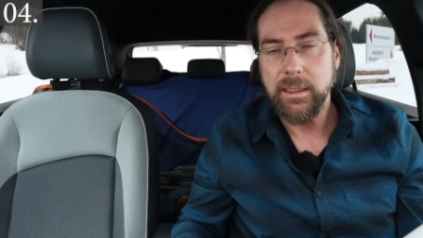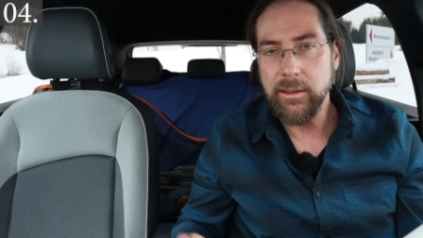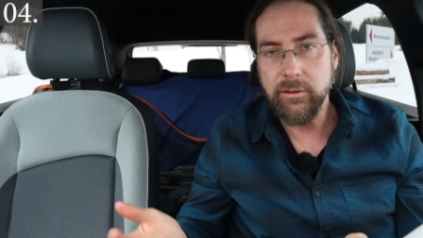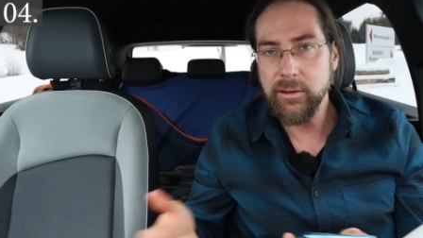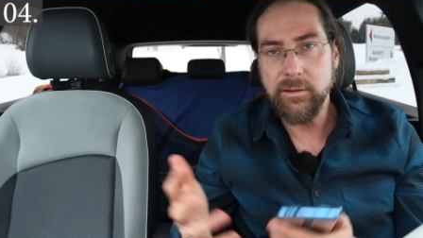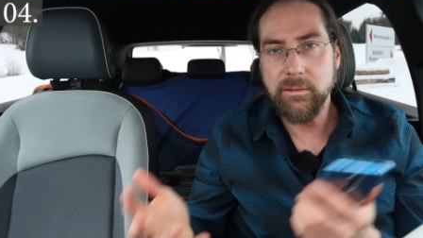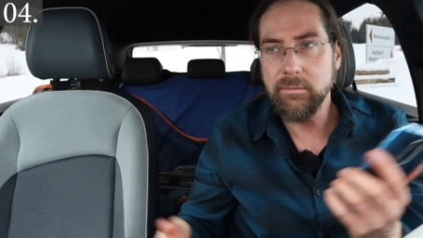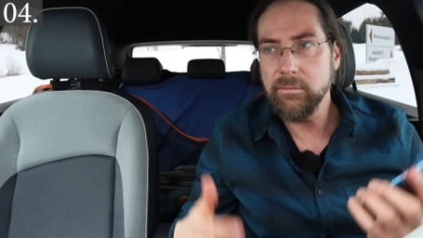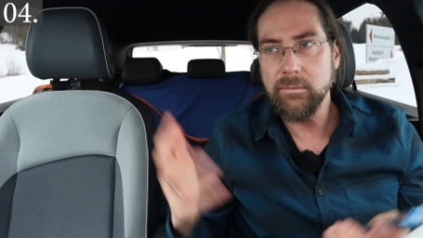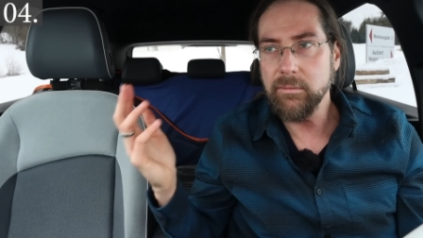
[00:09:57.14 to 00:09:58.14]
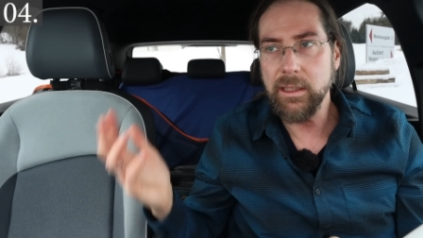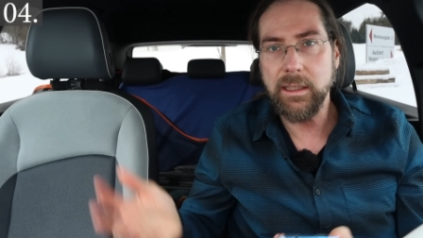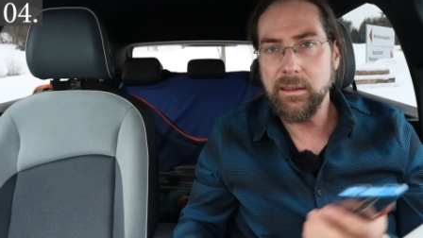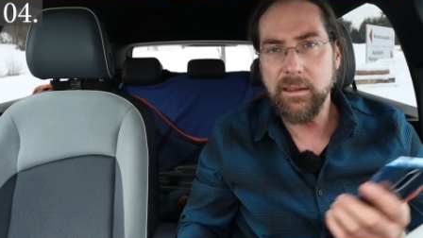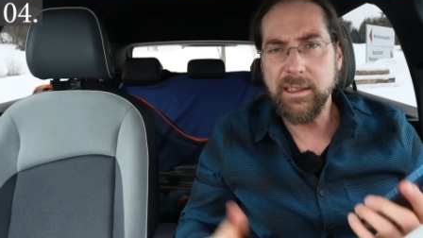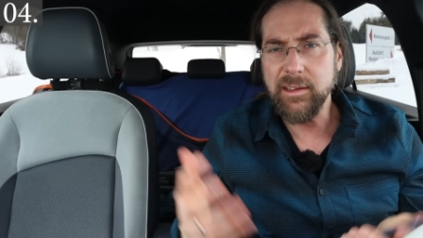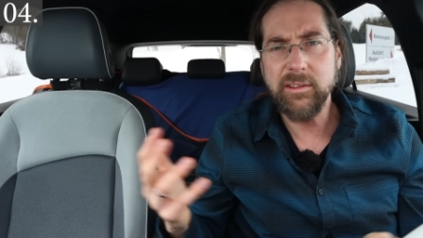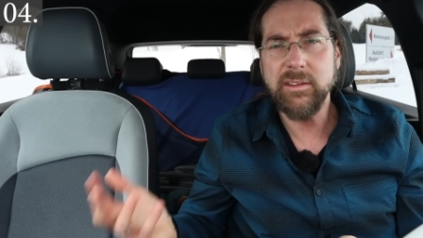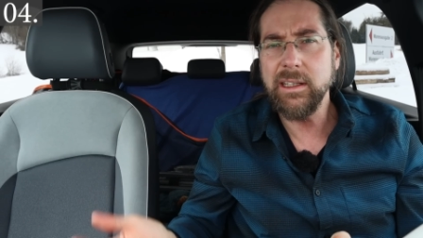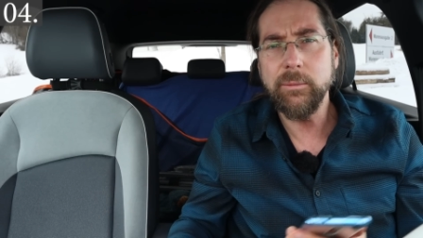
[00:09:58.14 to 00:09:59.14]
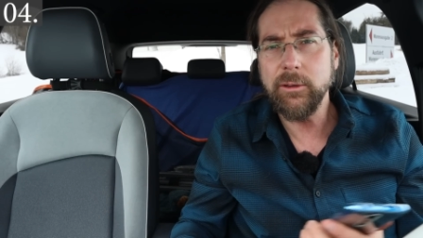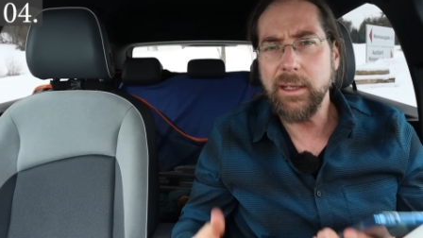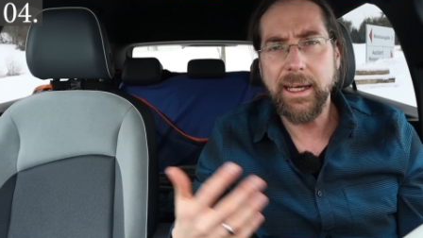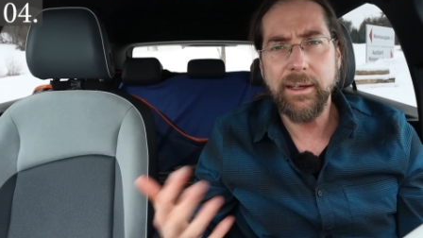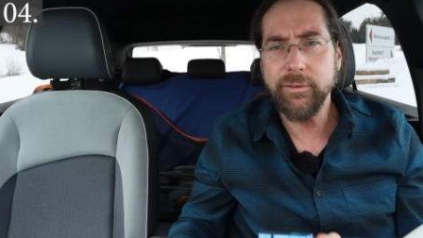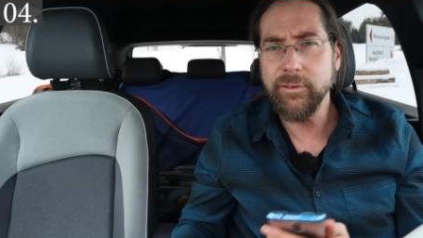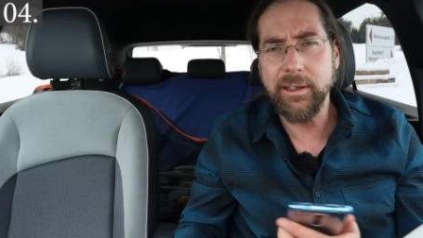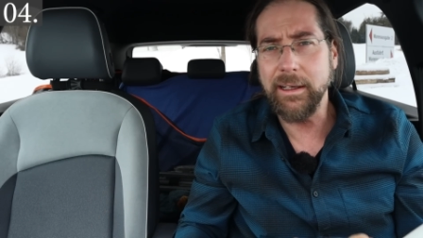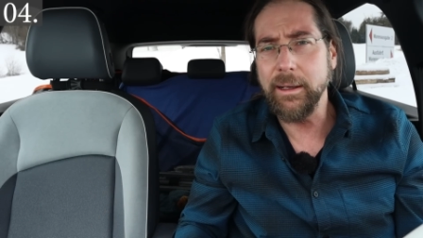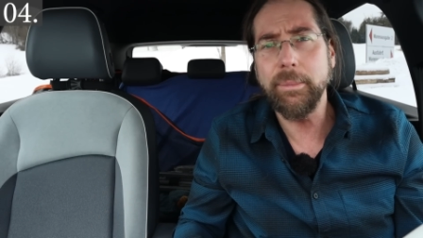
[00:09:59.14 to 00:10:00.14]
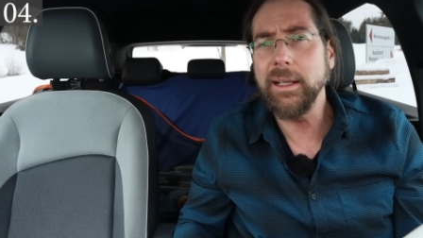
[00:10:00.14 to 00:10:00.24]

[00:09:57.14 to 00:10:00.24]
It doesn't seem to have a